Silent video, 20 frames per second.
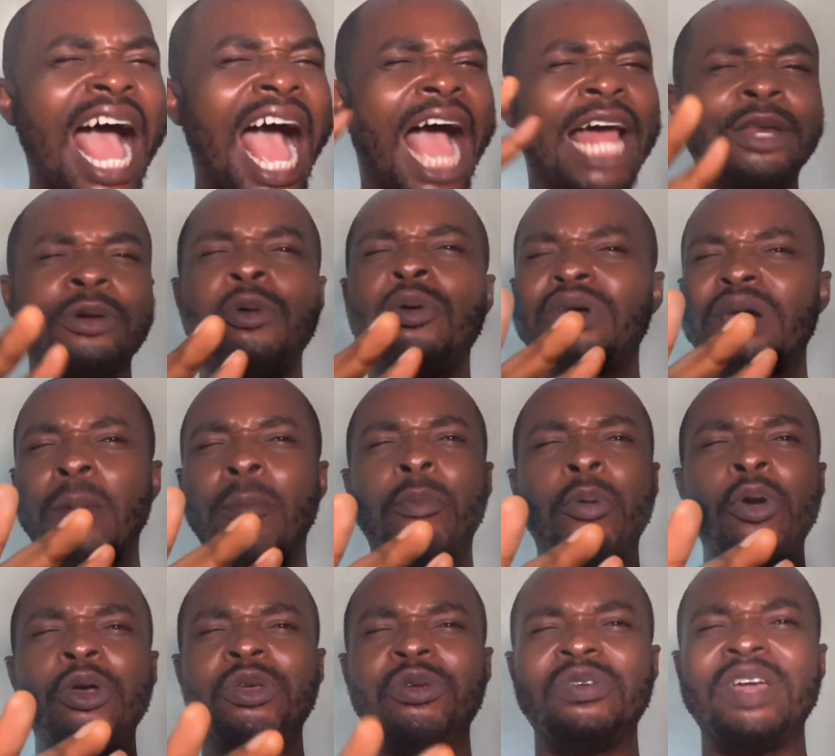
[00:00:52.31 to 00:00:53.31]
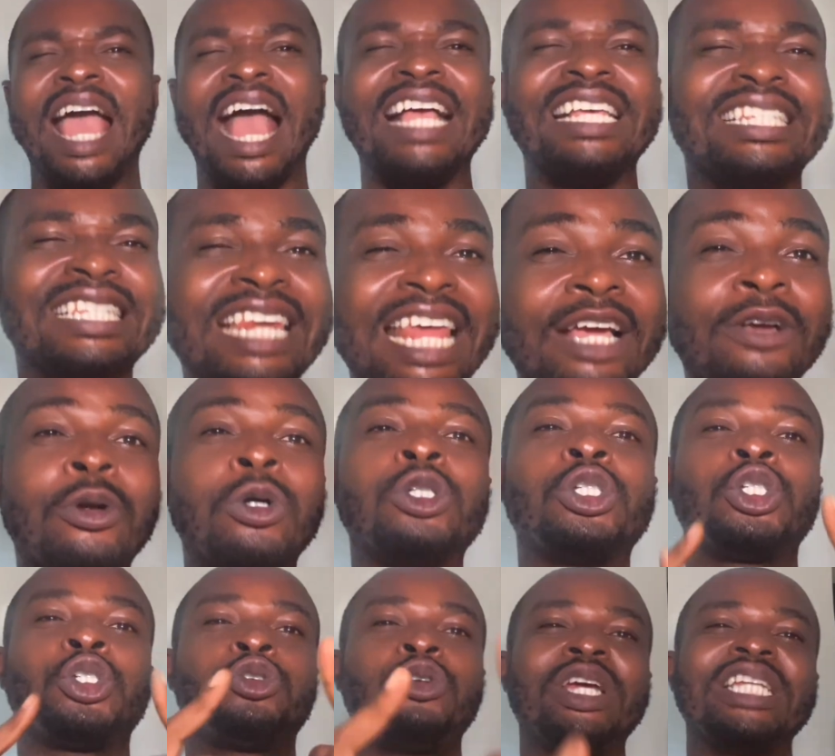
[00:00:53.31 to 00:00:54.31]
I don't want to bore you guys. Let's go
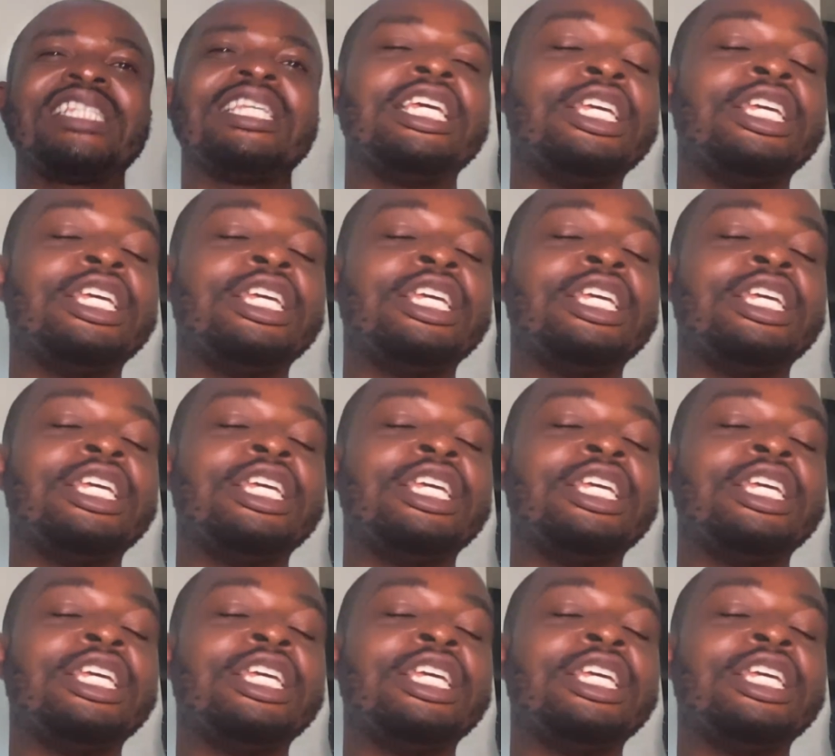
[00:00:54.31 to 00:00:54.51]
straight